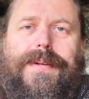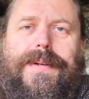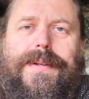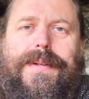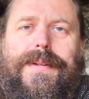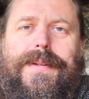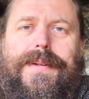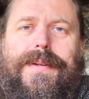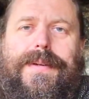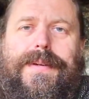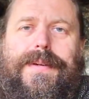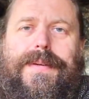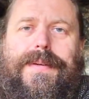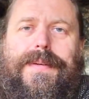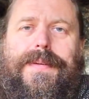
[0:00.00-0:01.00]
and uh,
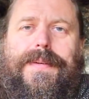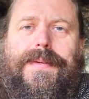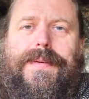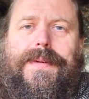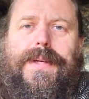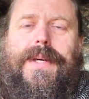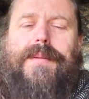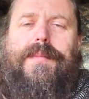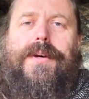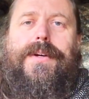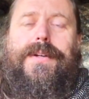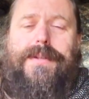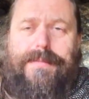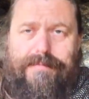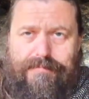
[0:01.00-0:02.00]
yeah, Mark.